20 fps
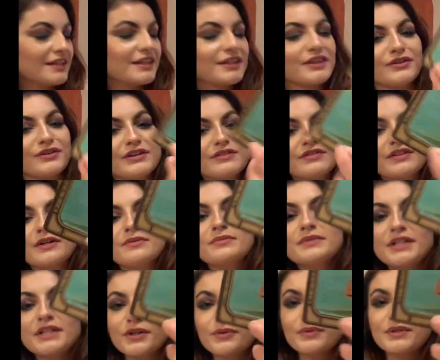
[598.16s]
Three of
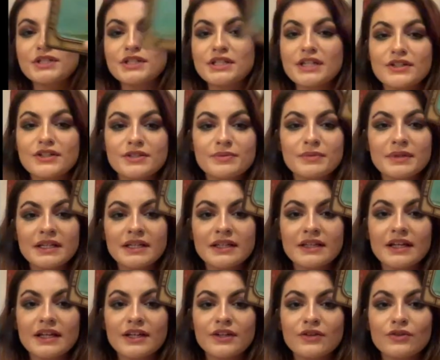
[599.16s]
Cups here, which tells me
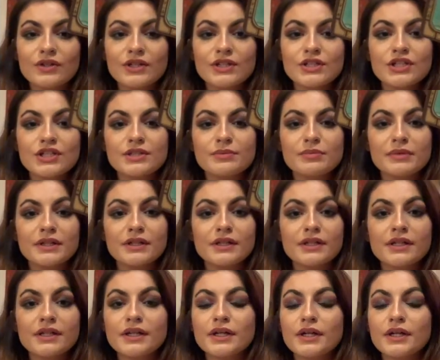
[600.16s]
that you could just be